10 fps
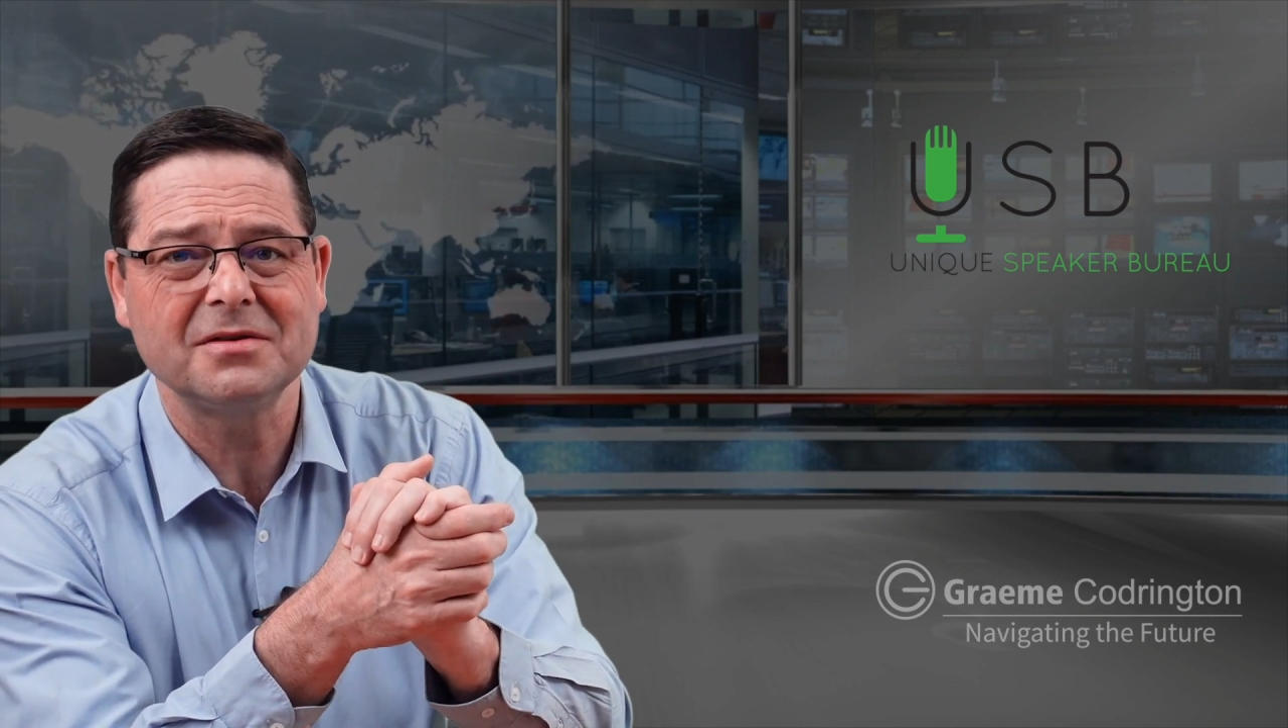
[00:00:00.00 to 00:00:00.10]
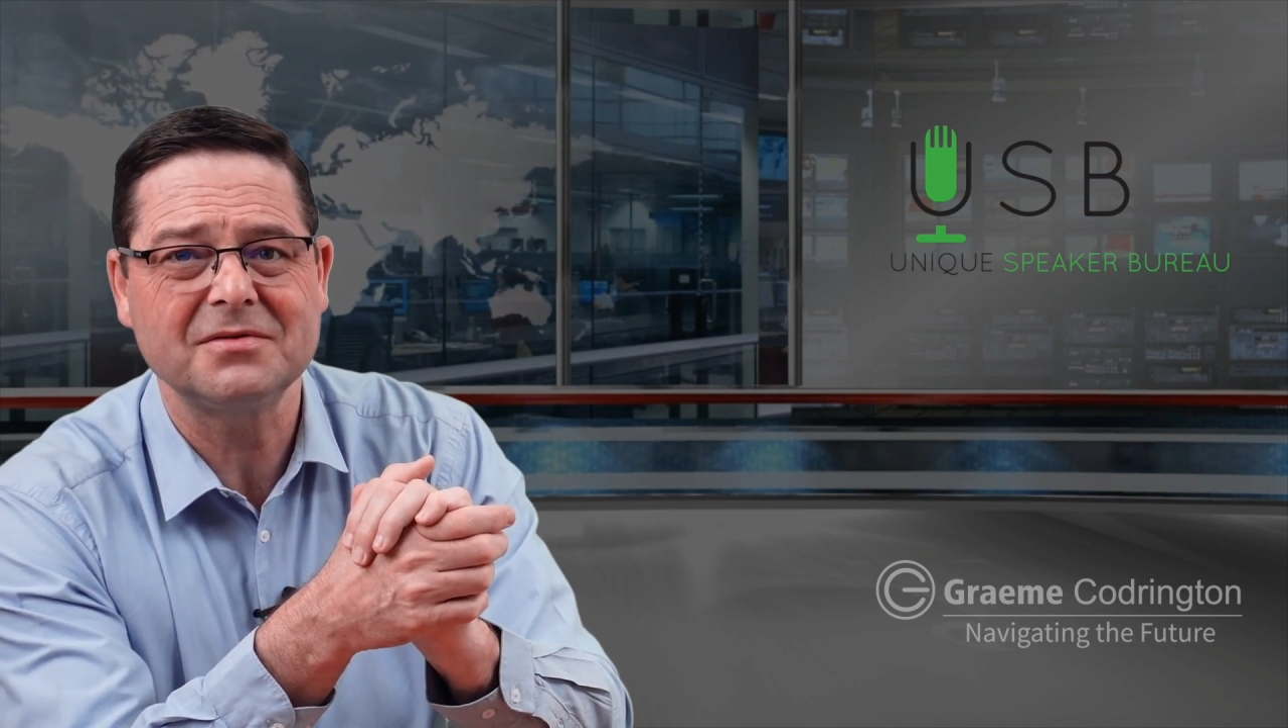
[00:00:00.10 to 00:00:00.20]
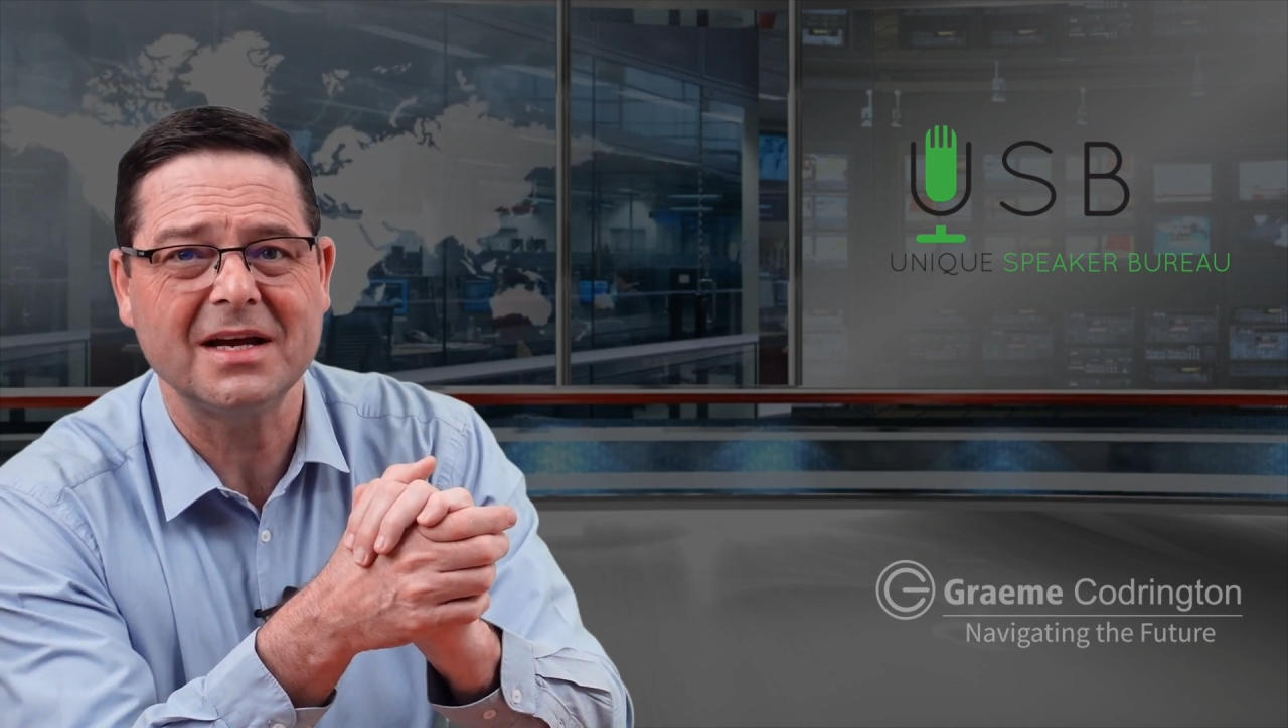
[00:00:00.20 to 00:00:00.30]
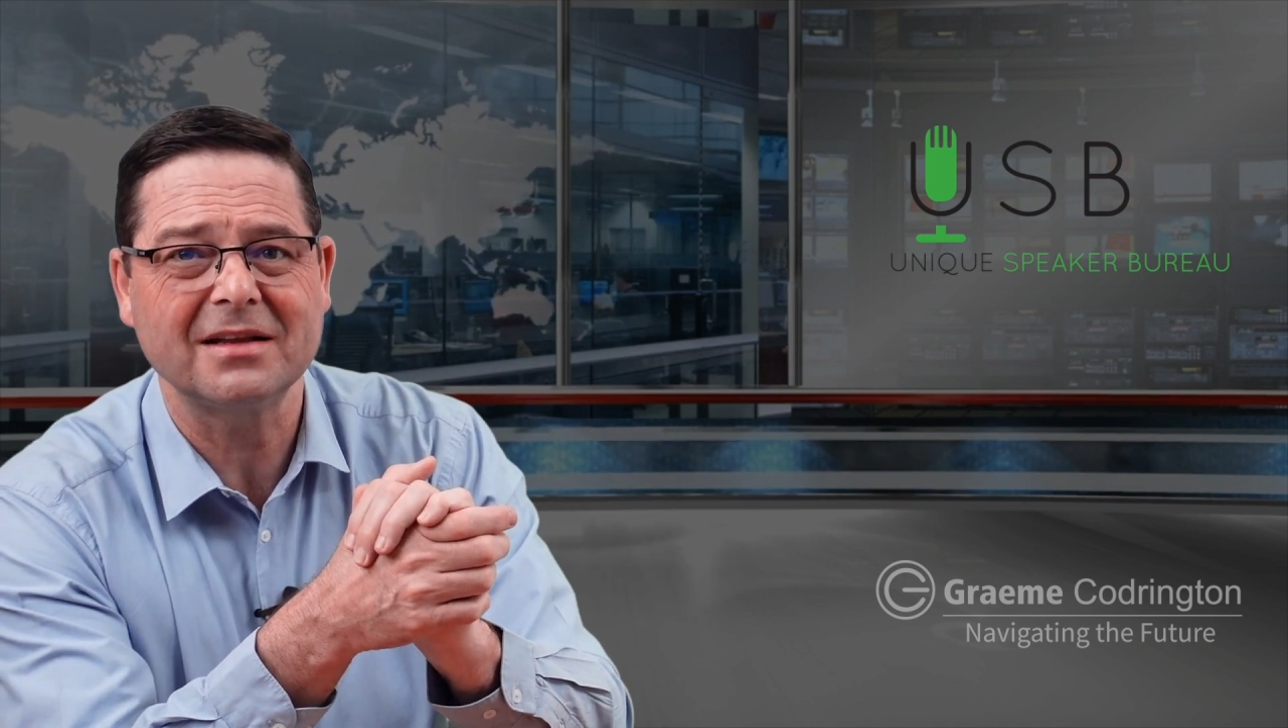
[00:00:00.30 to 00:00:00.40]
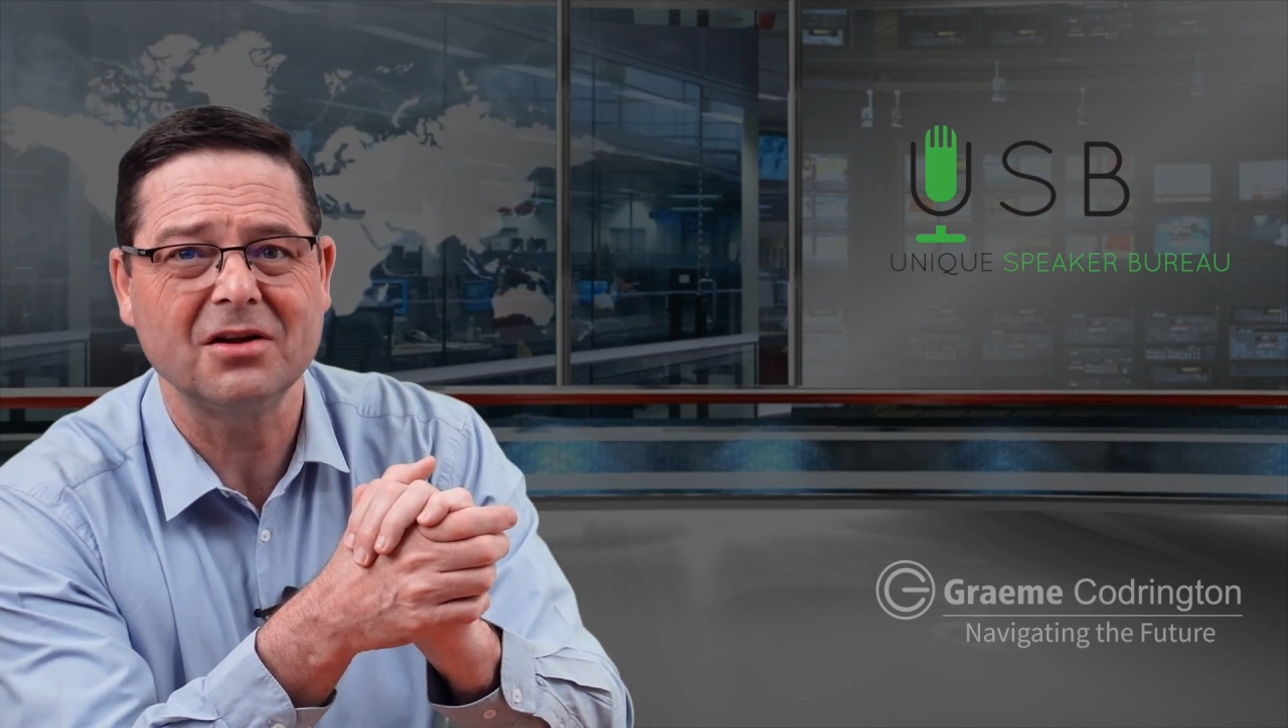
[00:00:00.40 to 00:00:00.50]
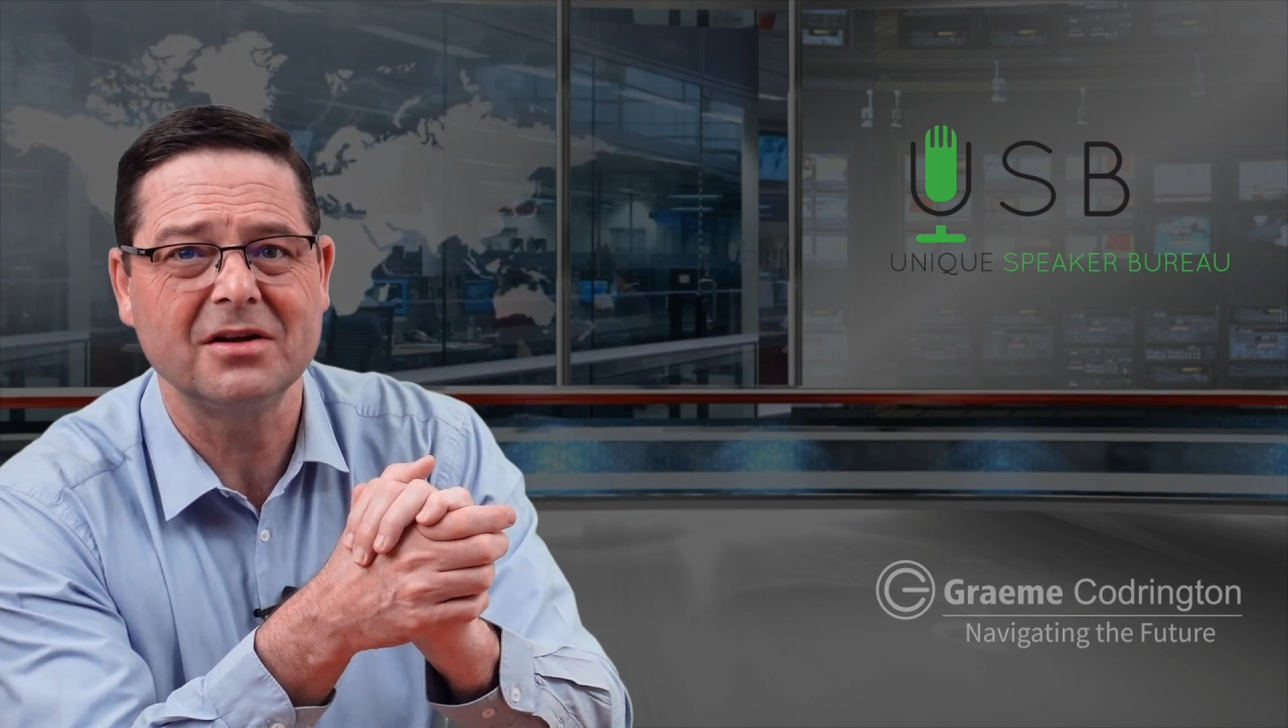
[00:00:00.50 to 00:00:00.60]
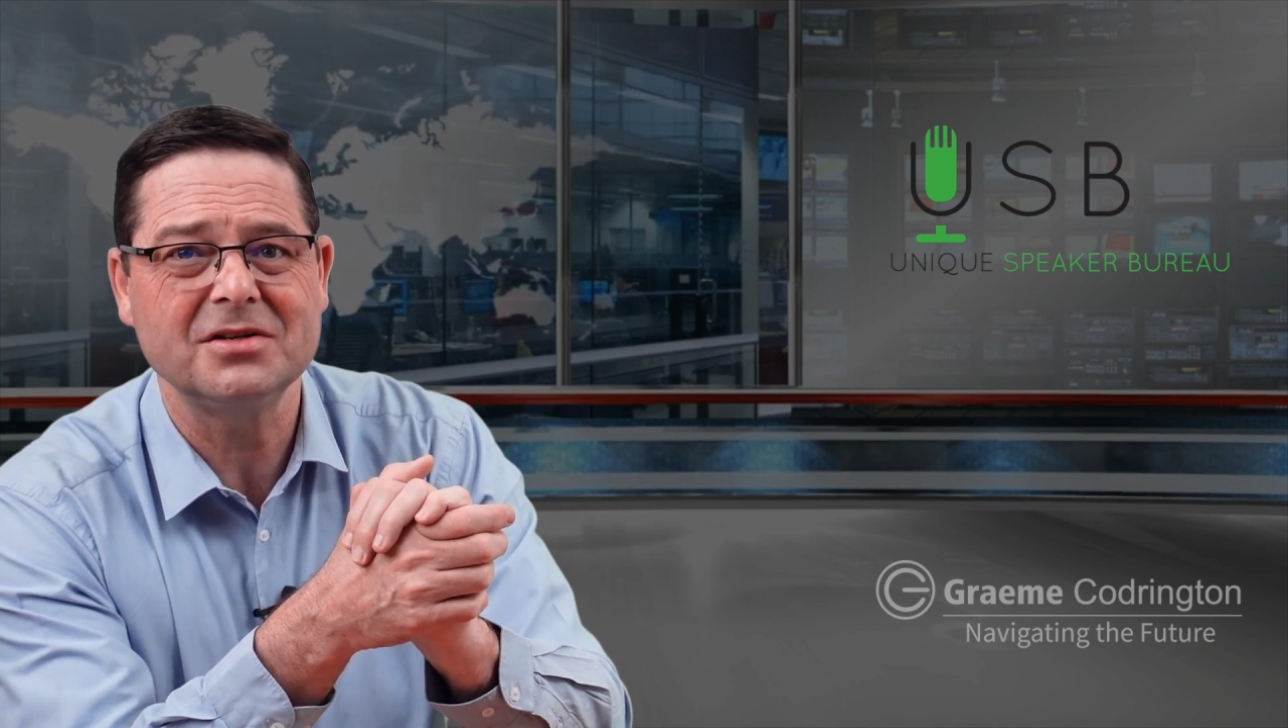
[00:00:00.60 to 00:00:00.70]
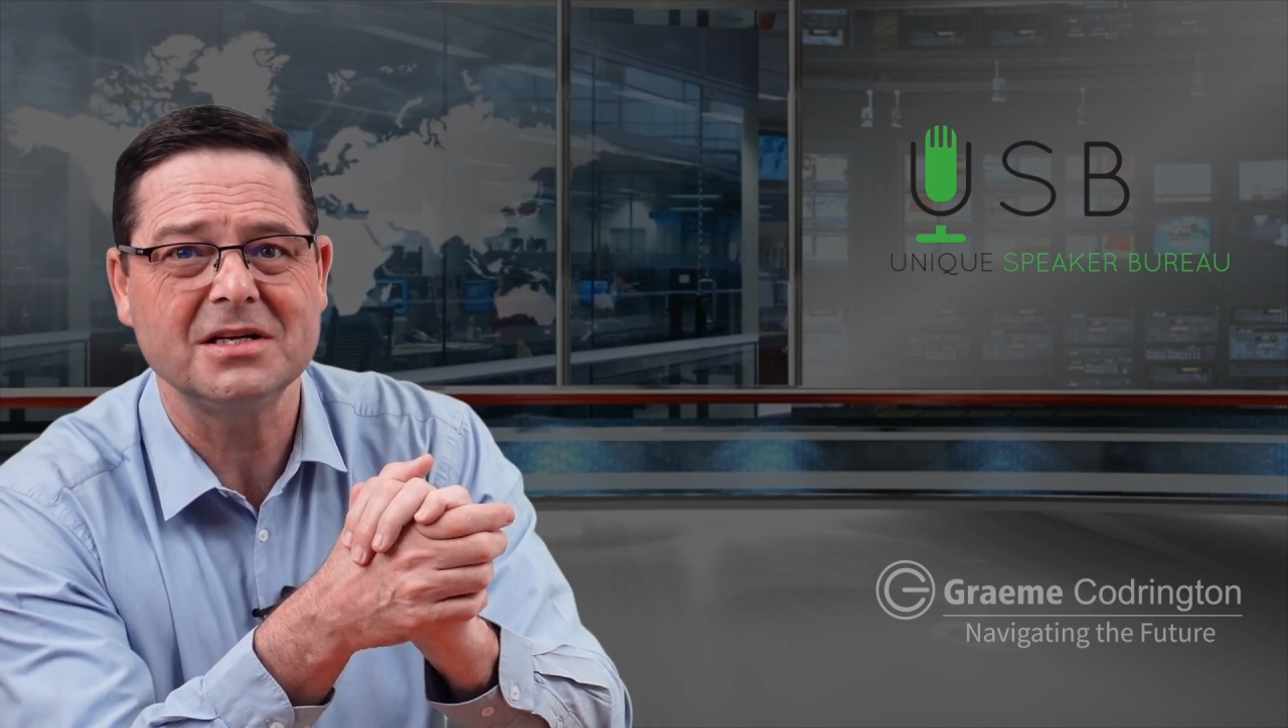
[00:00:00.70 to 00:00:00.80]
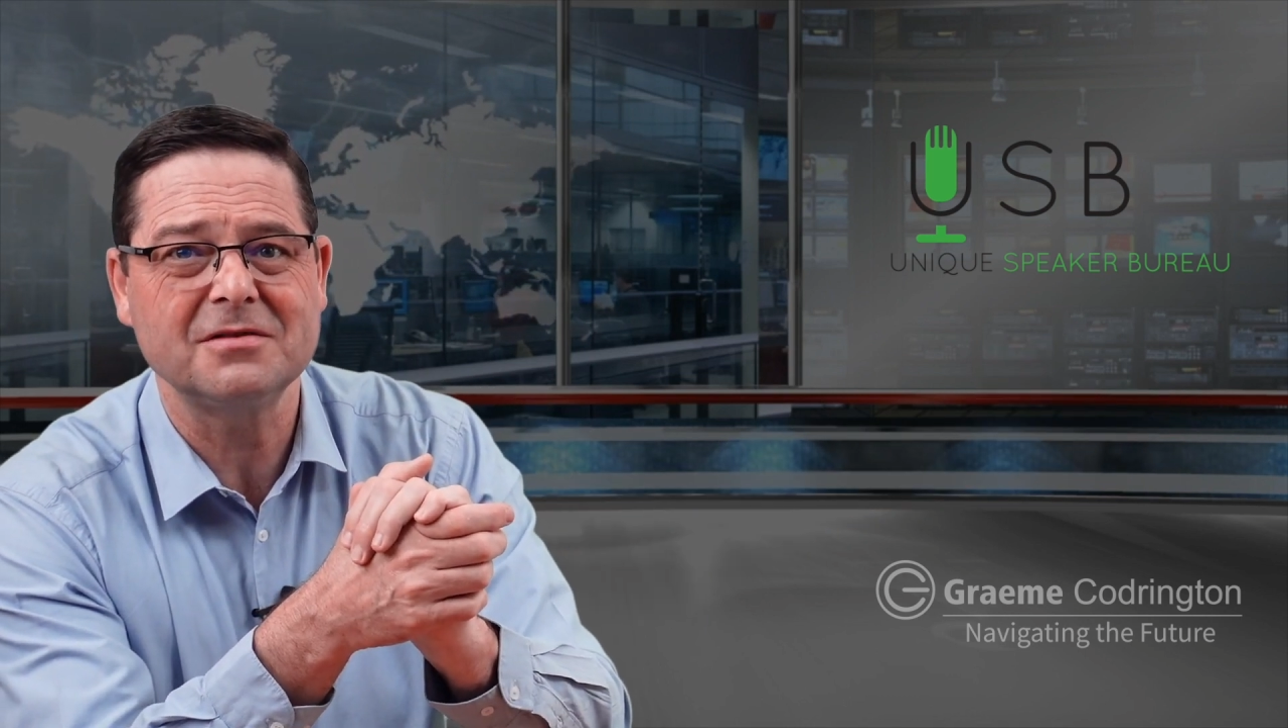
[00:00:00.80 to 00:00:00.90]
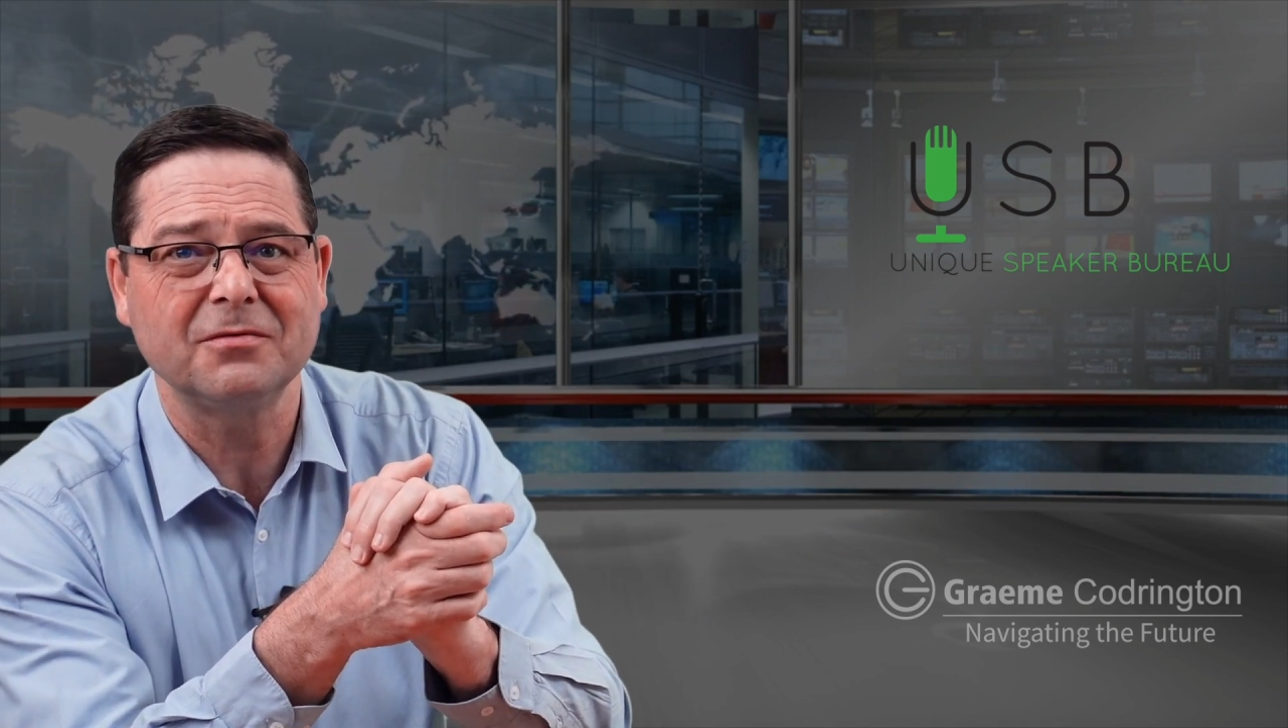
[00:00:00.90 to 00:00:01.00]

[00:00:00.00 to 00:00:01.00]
of technologies